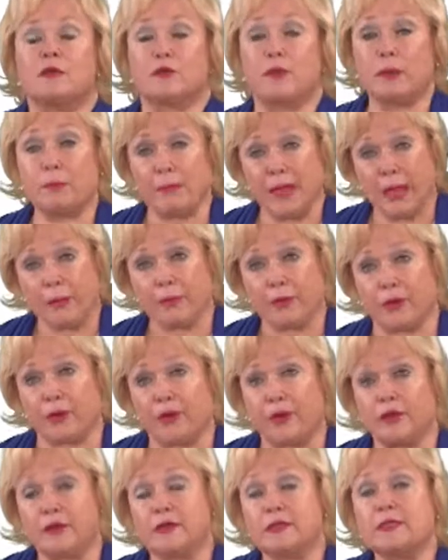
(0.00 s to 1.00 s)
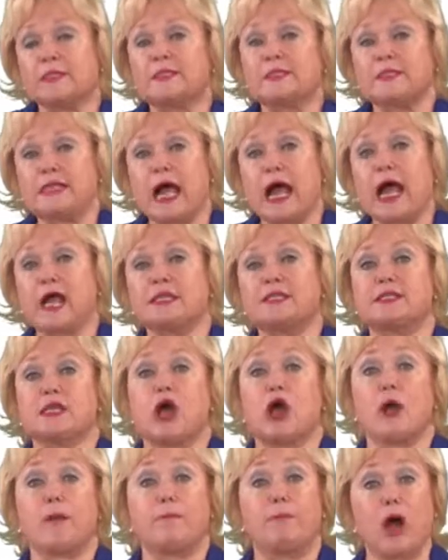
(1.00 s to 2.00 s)
Remember, stocks
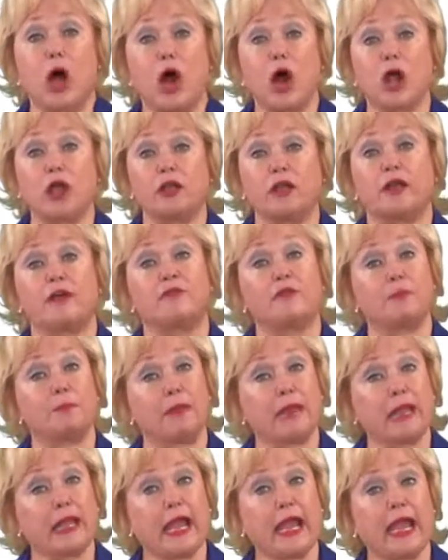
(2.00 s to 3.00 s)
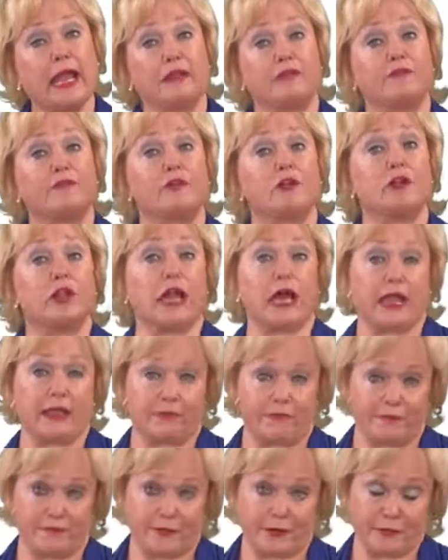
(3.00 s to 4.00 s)
are part of a plan for
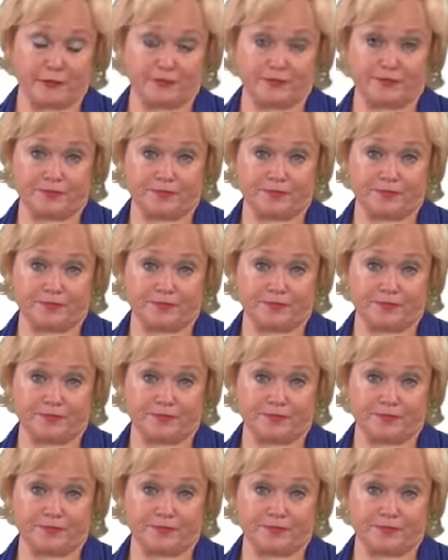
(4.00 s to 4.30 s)
life.